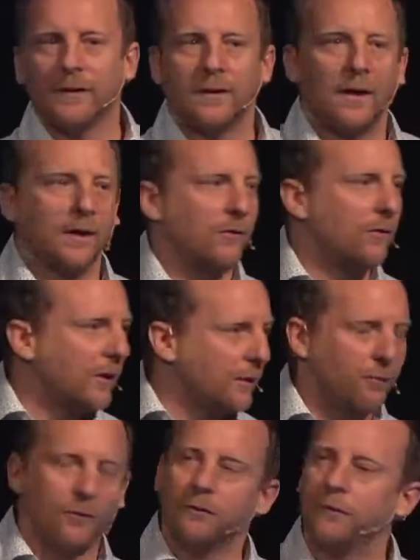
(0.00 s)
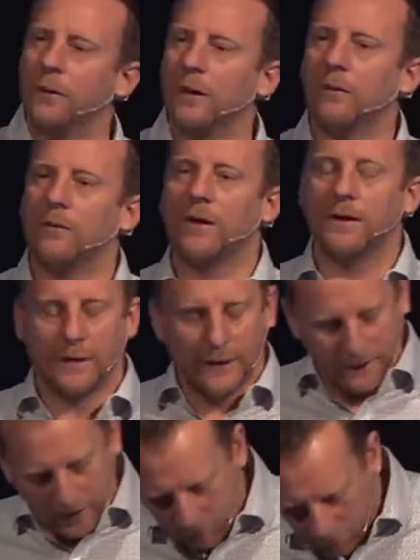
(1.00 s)
I'd sleep for a few hours at
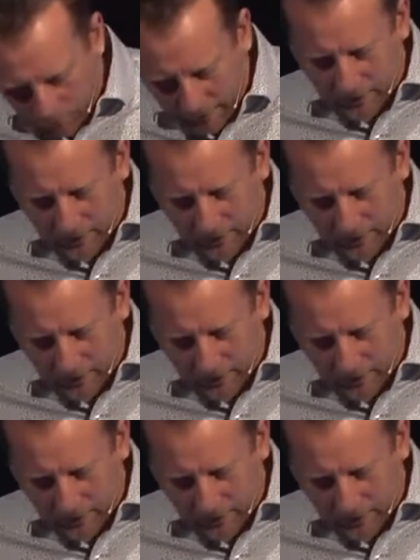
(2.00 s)
night. I would wake